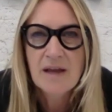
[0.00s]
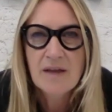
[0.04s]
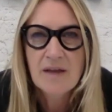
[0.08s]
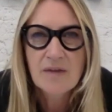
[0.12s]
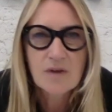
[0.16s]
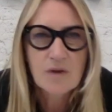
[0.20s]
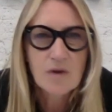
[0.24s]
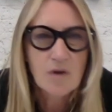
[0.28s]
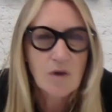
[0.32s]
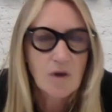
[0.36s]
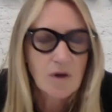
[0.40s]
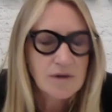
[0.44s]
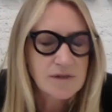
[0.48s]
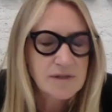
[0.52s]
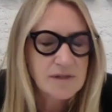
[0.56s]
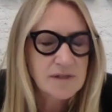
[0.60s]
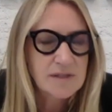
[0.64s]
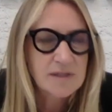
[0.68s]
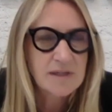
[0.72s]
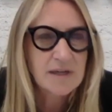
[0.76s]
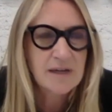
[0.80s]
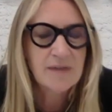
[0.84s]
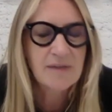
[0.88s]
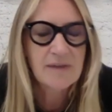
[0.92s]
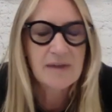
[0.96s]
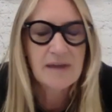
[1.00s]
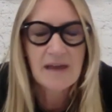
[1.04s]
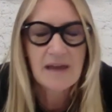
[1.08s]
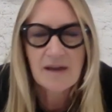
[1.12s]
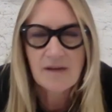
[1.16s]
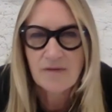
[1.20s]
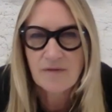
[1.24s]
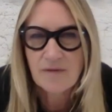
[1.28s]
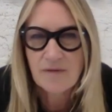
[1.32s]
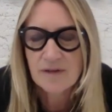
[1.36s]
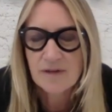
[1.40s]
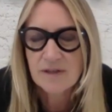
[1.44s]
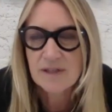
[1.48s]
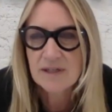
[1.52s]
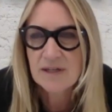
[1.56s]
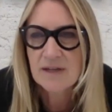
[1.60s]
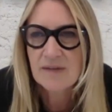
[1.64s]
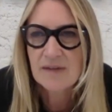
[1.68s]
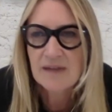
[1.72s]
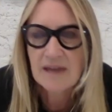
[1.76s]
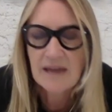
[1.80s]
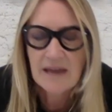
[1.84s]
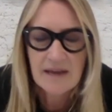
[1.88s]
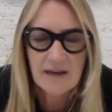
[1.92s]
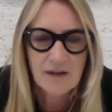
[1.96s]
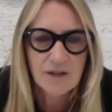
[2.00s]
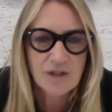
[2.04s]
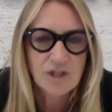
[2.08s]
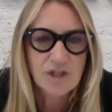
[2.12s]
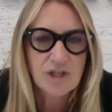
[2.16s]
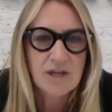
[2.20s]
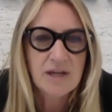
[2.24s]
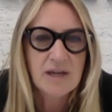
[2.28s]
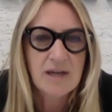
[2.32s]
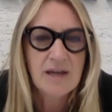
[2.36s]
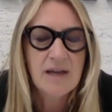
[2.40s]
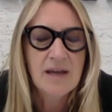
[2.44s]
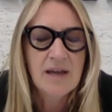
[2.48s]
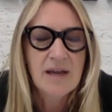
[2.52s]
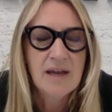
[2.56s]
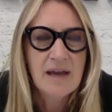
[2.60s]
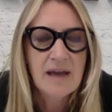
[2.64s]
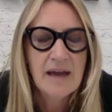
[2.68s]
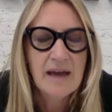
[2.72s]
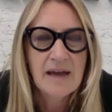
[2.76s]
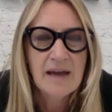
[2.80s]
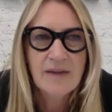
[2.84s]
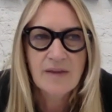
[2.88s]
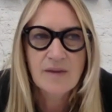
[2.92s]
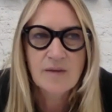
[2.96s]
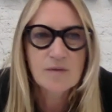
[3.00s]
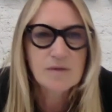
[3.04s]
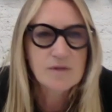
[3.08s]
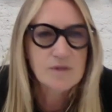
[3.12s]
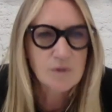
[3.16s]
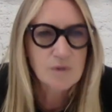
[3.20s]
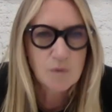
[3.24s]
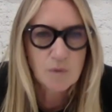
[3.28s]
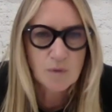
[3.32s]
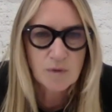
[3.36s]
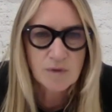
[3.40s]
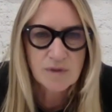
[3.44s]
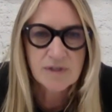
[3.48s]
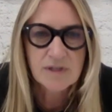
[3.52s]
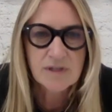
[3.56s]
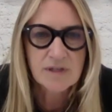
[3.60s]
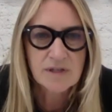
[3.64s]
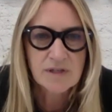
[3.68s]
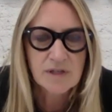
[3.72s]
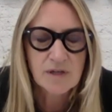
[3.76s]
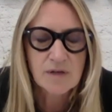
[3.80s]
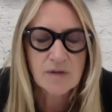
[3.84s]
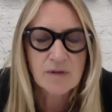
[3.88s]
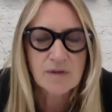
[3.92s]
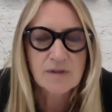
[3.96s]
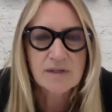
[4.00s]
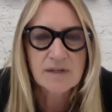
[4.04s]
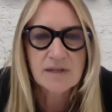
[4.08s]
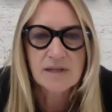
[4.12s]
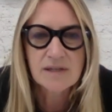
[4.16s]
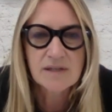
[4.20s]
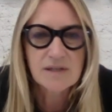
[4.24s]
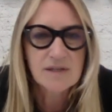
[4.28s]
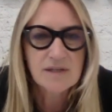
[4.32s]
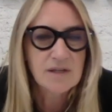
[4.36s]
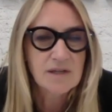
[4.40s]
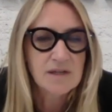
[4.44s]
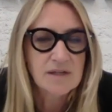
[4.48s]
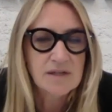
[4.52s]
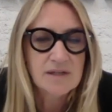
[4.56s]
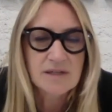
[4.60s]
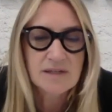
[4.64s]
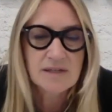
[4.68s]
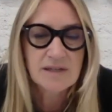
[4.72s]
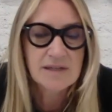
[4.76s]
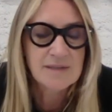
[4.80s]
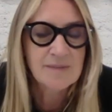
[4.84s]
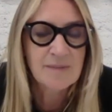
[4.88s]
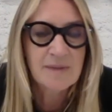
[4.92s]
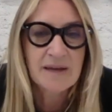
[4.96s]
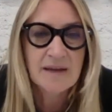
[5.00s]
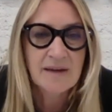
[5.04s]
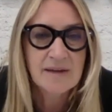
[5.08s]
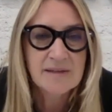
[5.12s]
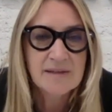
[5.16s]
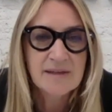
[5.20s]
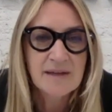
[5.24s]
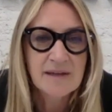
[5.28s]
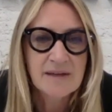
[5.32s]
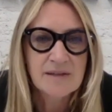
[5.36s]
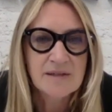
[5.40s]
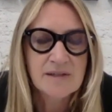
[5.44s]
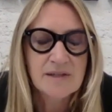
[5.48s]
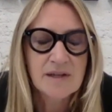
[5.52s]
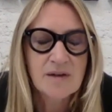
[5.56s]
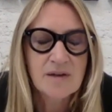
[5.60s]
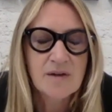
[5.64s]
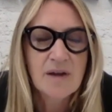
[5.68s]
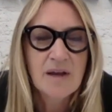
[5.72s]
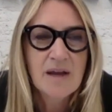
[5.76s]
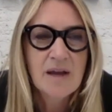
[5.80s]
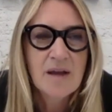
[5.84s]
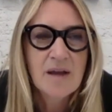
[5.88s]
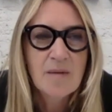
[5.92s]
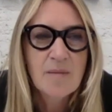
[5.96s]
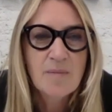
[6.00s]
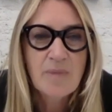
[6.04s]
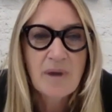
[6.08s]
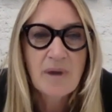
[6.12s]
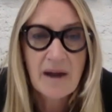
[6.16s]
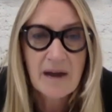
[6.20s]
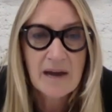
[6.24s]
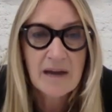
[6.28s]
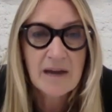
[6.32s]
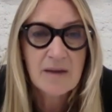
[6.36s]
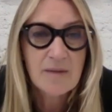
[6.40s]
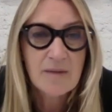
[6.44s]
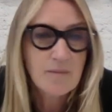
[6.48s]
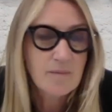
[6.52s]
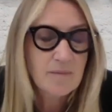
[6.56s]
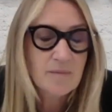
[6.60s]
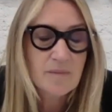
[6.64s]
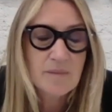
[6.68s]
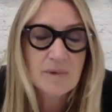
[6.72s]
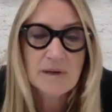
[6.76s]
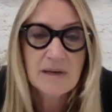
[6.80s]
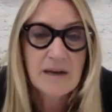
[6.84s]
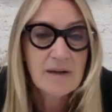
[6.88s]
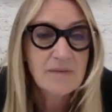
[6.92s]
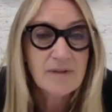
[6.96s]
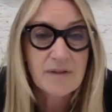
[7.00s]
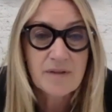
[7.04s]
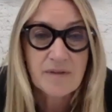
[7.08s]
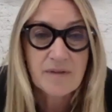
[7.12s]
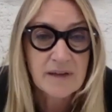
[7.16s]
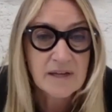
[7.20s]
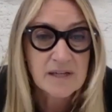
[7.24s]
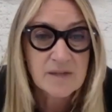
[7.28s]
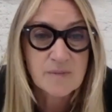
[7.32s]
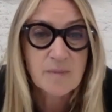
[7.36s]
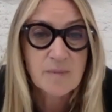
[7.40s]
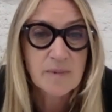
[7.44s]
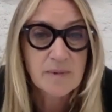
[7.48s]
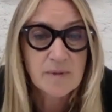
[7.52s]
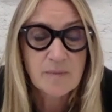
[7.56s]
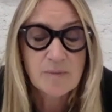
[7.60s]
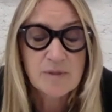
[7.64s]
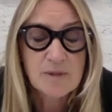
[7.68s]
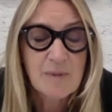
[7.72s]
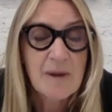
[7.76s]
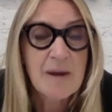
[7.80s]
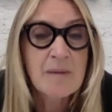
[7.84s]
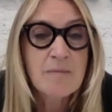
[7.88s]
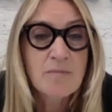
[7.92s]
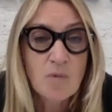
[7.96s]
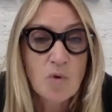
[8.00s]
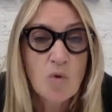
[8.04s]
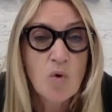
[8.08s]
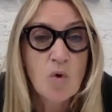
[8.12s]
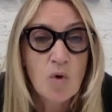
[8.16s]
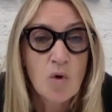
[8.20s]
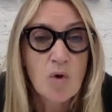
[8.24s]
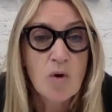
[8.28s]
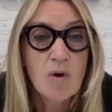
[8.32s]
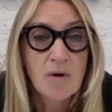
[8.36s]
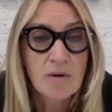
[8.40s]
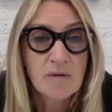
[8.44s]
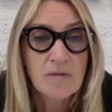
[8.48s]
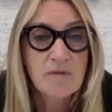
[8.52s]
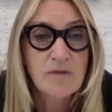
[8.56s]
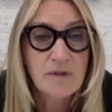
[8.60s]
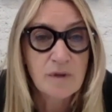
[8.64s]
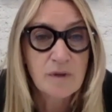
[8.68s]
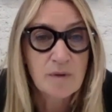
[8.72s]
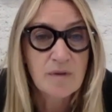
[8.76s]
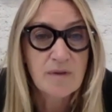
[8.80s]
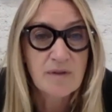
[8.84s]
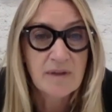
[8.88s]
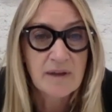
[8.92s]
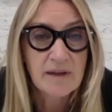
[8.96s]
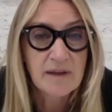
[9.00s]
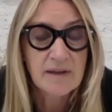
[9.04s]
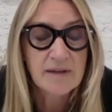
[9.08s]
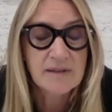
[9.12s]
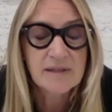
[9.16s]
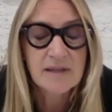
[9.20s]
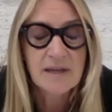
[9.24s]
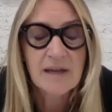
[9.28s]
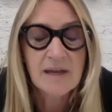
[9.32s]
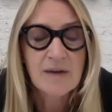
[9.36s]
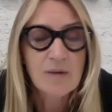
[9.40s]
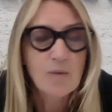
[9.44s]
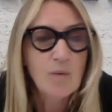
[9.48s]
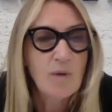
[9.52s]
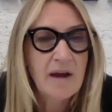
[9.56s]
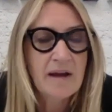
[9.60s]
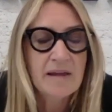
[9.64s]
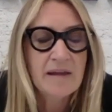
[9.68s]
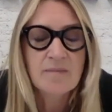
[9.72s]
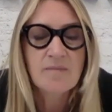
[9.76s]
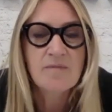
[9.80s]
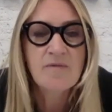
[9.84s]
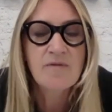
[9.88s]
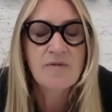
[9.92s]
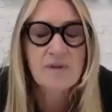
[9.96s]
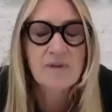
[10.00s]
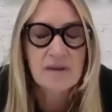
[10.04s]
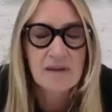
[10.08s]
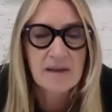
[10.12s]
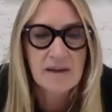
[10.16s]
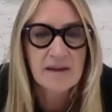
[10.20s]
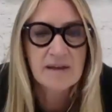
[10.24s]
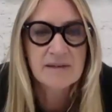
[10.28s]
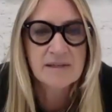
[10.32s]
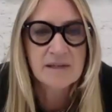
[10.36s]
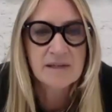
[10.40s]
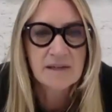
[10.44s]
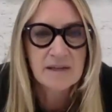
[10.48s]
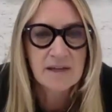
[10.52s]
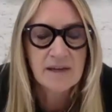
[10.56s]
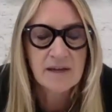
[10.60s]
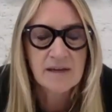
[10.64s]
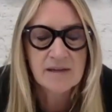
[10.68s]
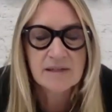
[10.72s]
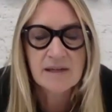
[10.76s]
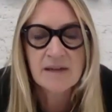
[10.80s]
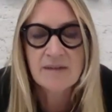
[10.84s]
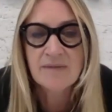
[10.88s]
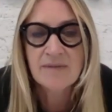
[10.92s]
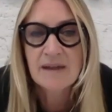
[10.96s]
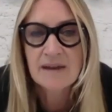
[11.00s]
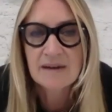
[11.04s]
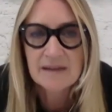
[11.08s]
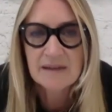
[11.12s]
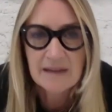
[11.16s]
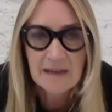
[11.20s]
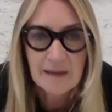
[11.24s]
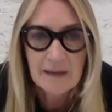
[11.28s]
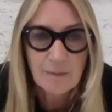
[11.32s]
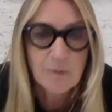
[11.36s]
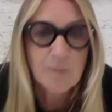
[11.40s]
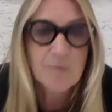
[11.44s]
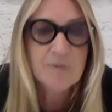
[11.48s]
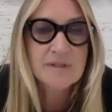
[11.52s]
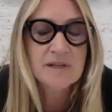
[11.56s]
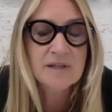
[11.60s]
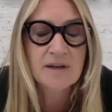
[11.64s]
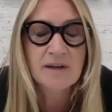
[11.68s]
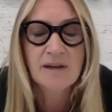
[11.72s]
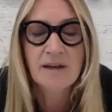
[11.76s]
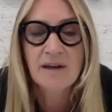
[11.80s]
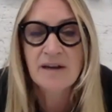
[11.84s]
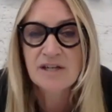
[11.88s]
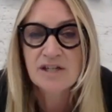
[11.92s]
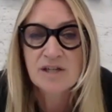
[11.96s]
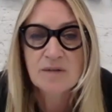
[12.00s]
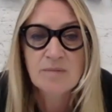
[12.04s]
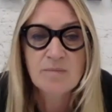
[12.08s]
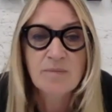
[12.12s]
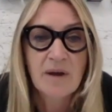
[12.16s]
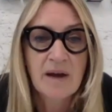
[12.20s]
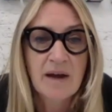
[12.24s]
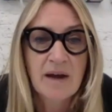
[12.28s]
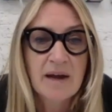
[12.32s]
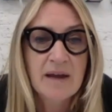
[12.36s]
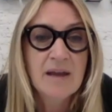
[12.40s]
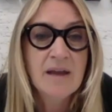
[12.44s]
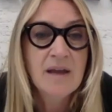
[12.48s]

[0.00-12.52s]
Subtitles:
cost and the effort and the energy and the resource that's used is just, it doesn't make any sense. So buy lovely things, spend more on fewer things and wear them for years and years, and then keep them in circulation by